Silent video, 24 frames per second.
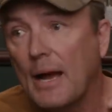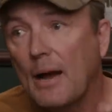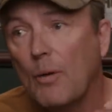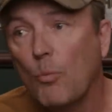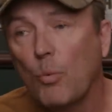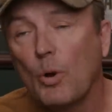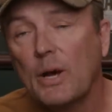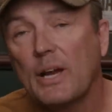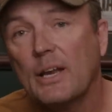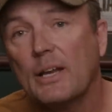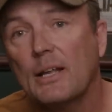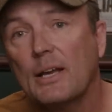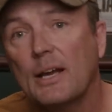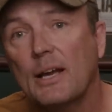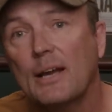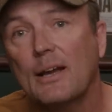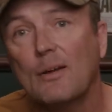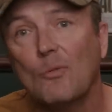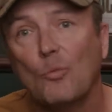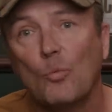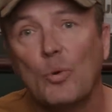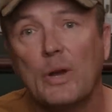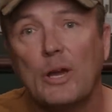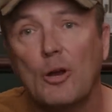uh, we're
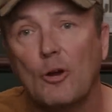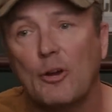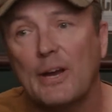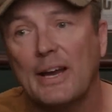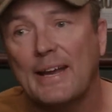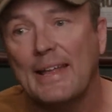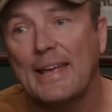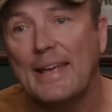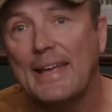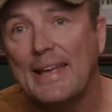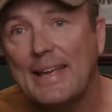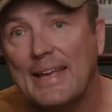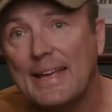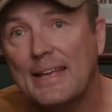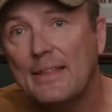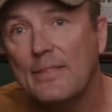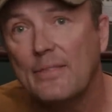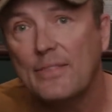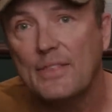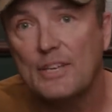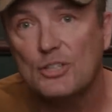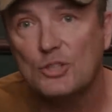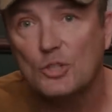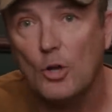gonna, we are gonna
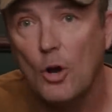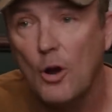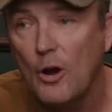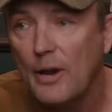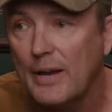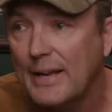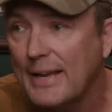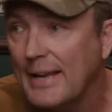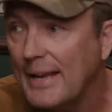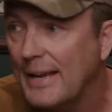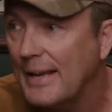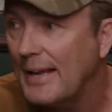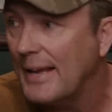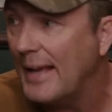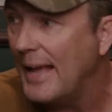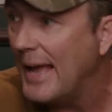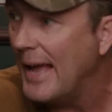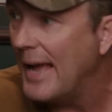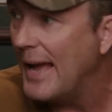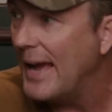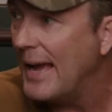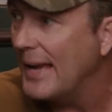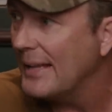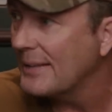hit the target
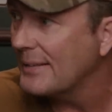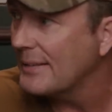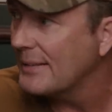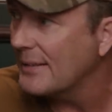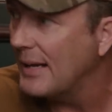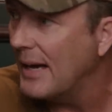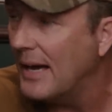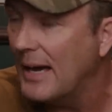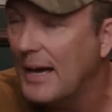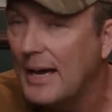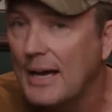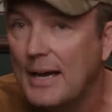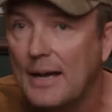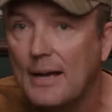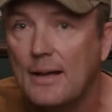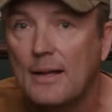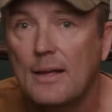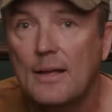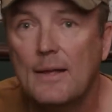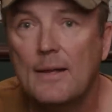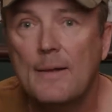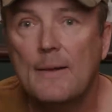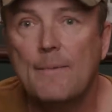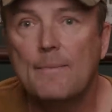at
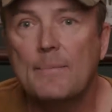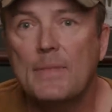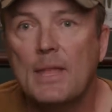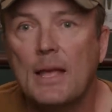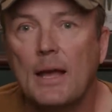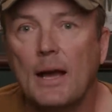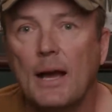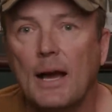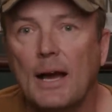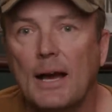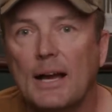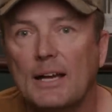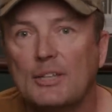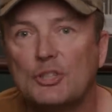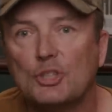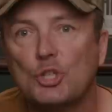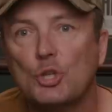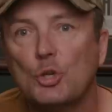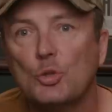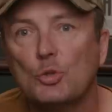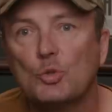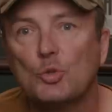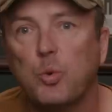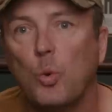uh, uh,
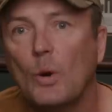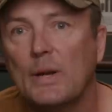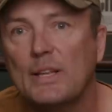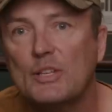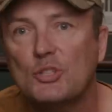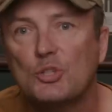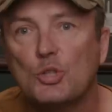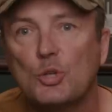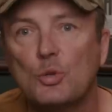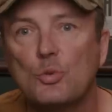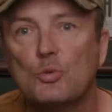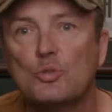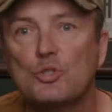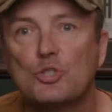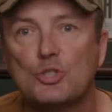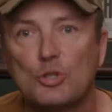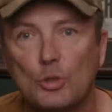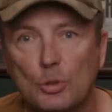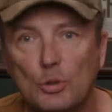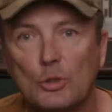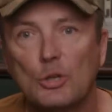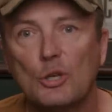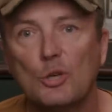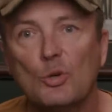two twenty-two
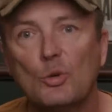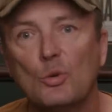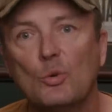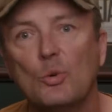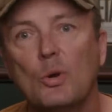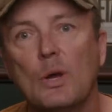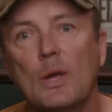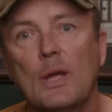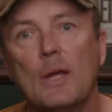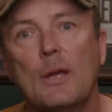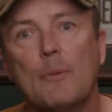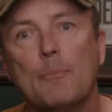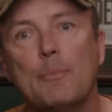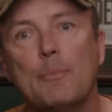Zulu,